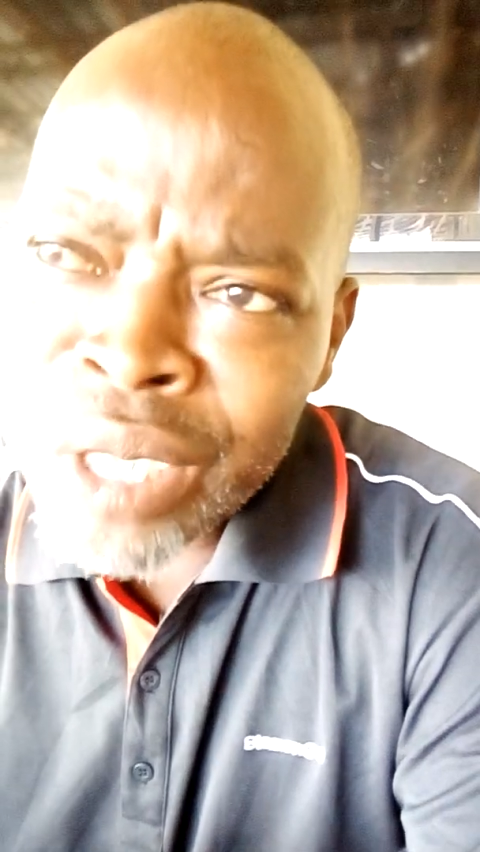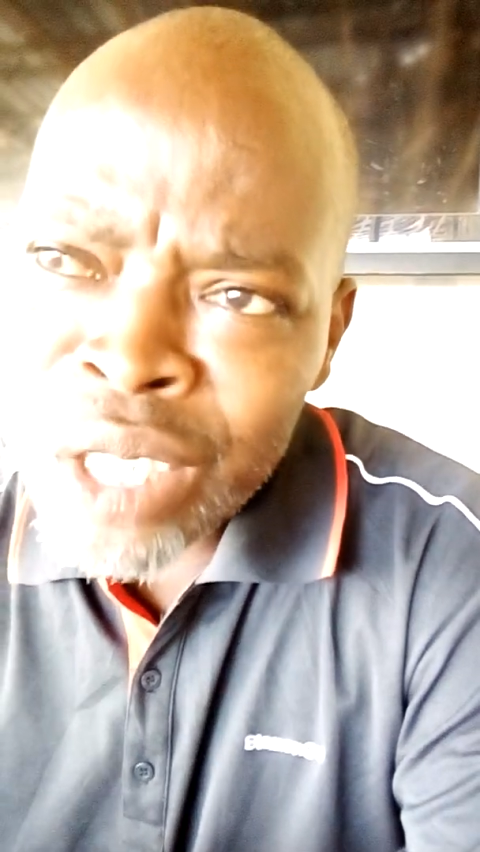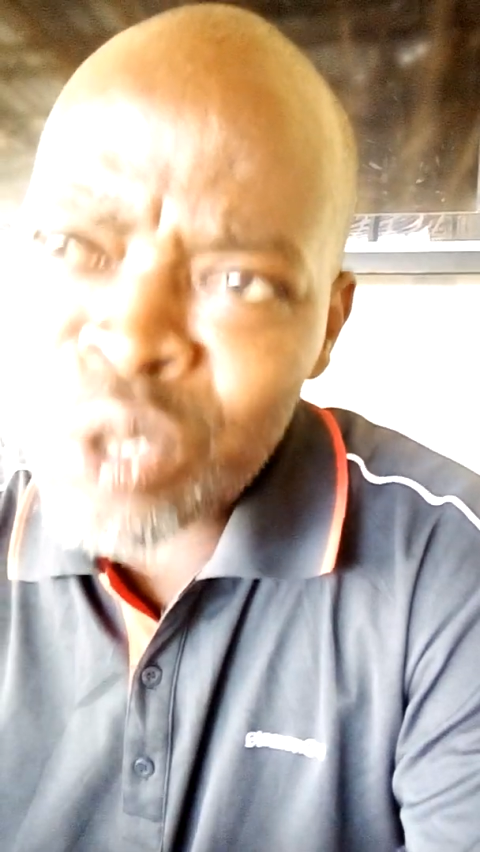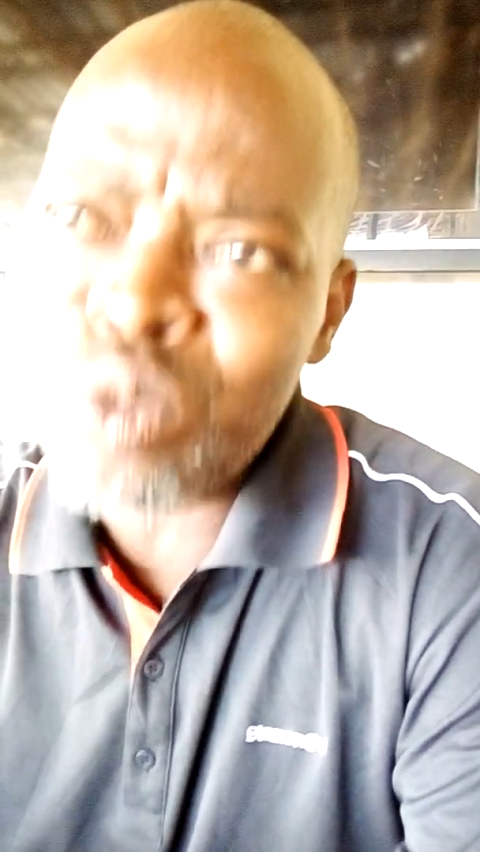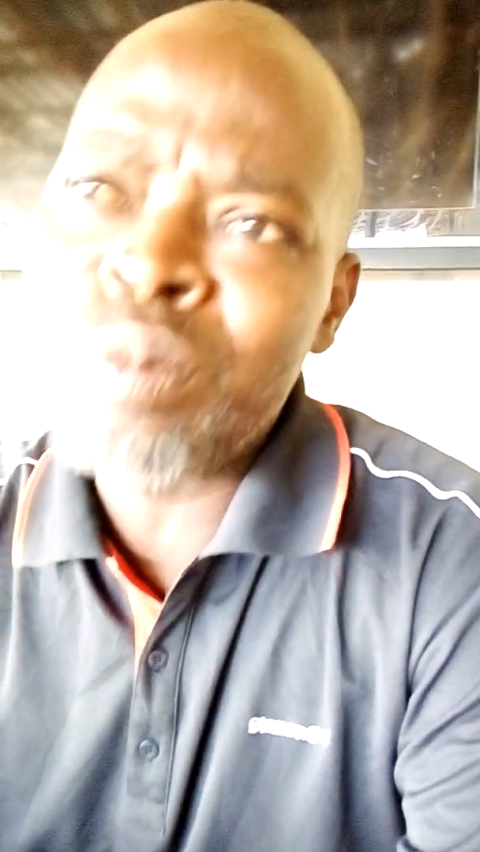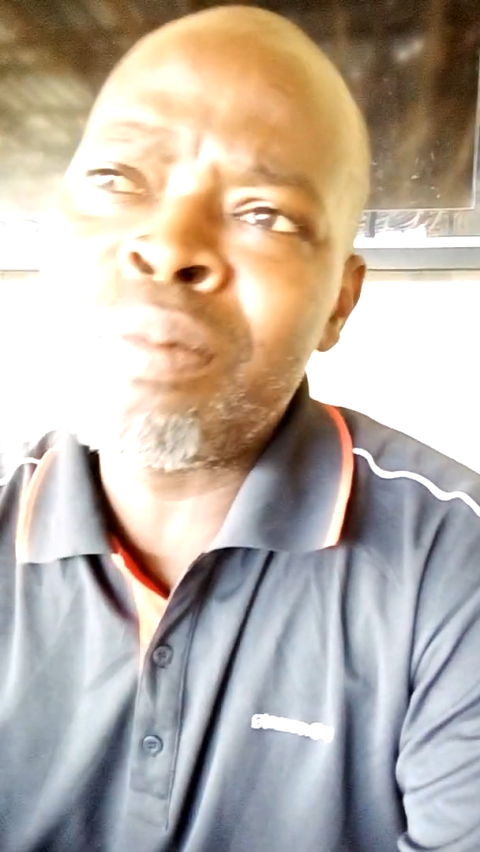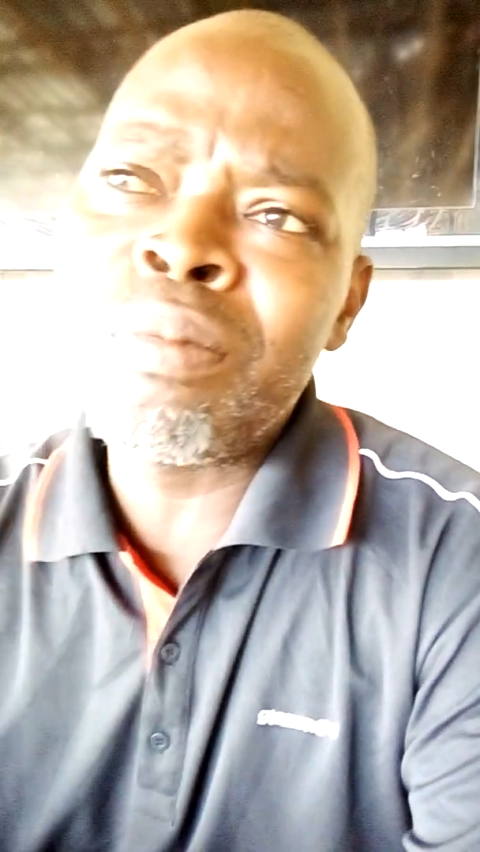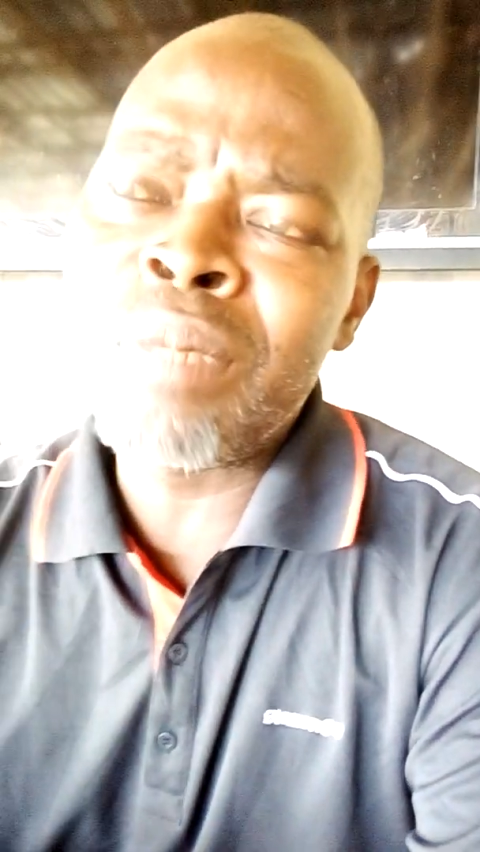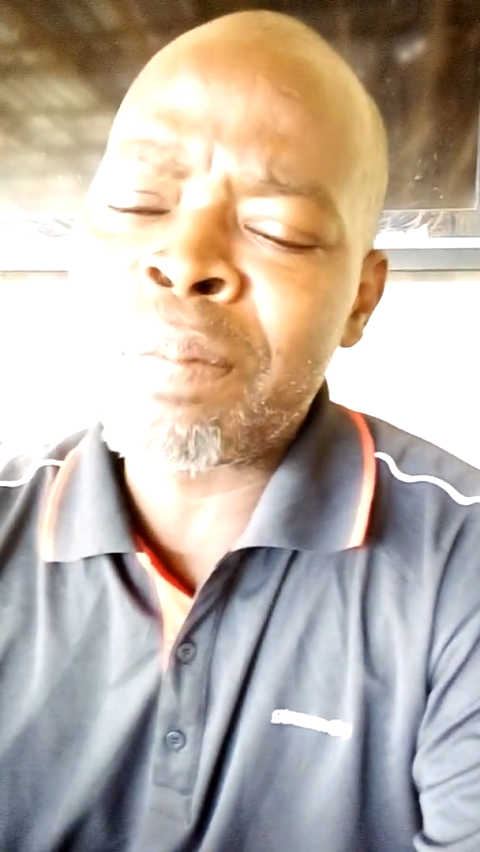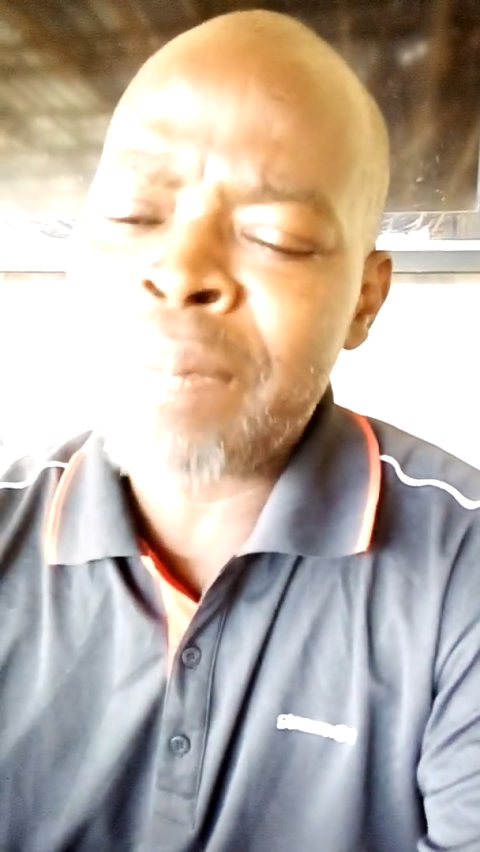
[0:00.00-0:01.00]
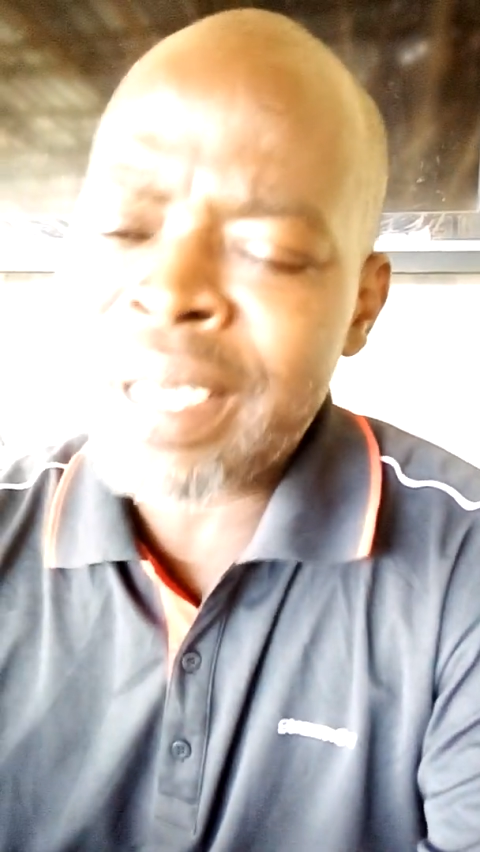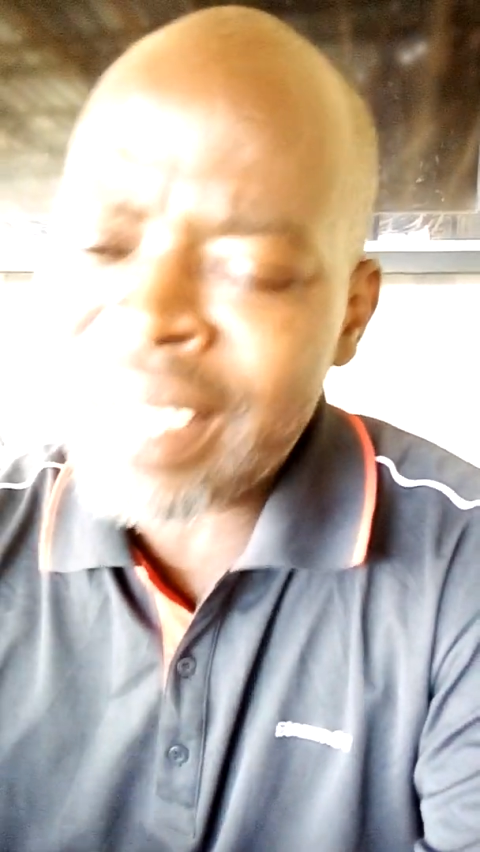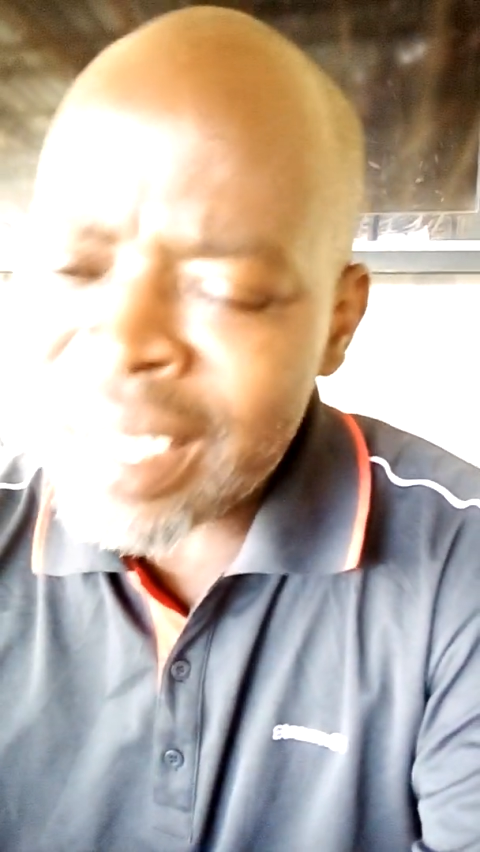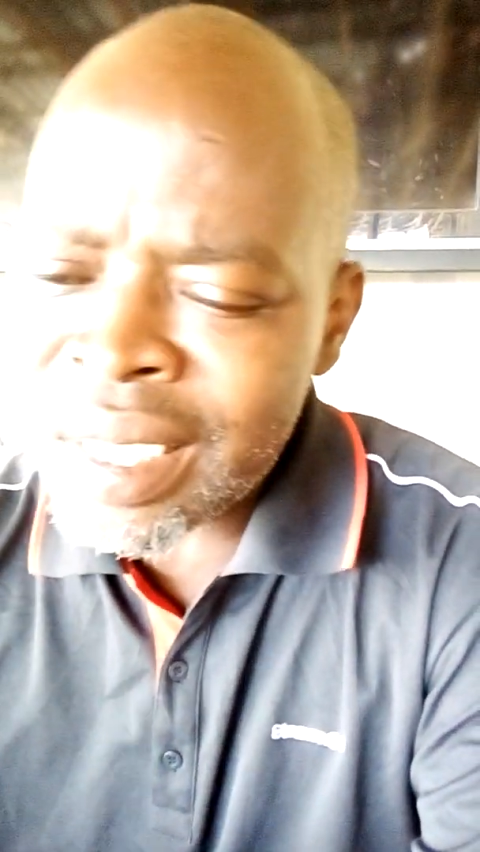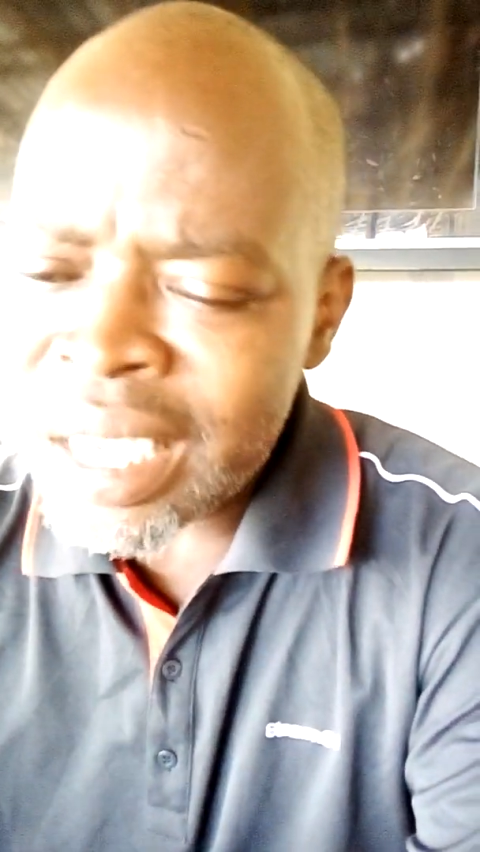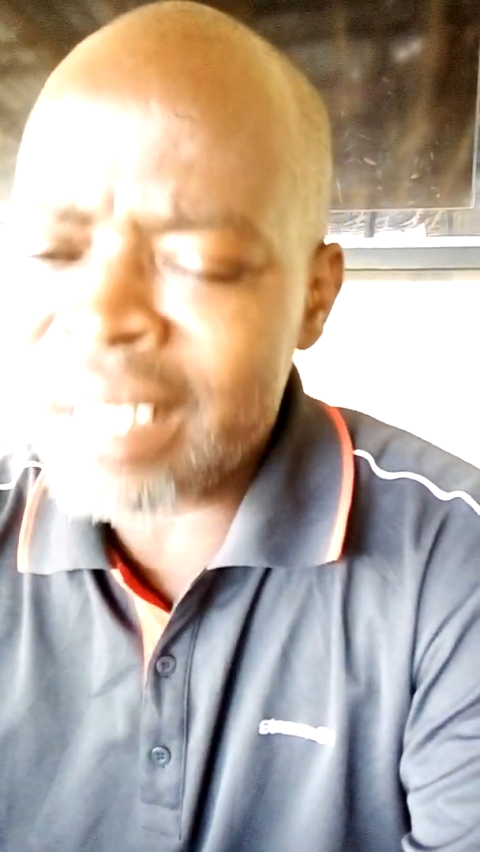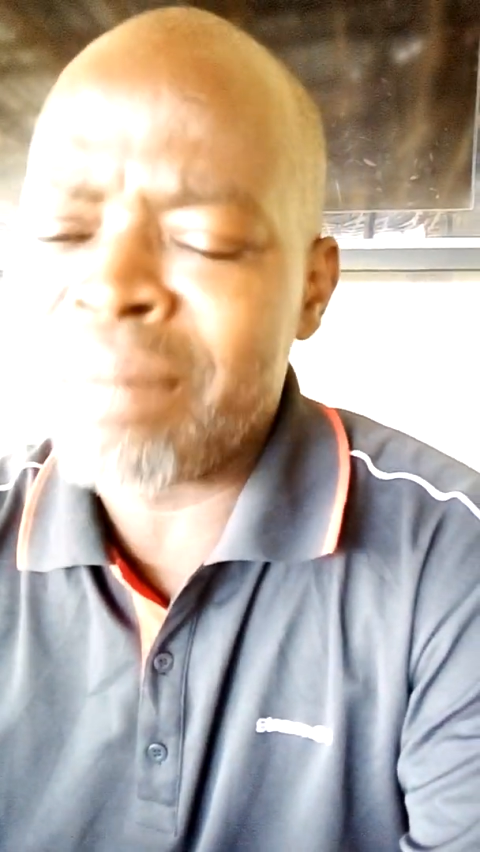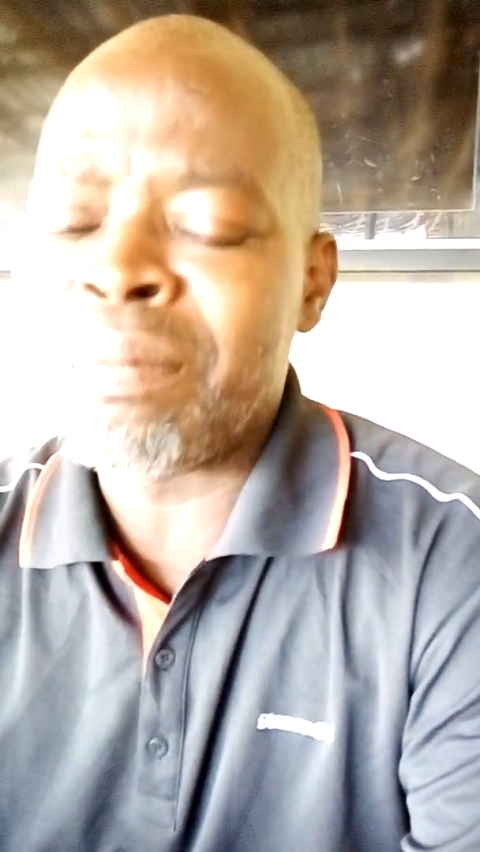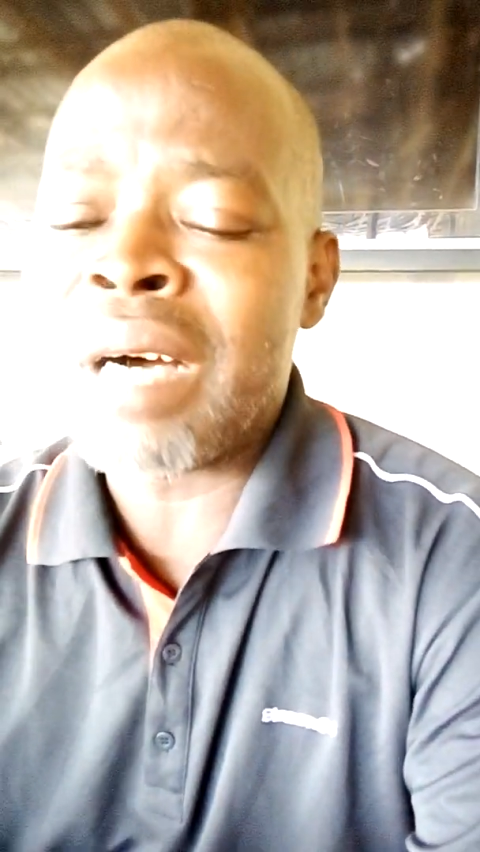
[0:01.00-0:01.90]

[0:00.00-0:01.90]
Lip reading: need to be persistent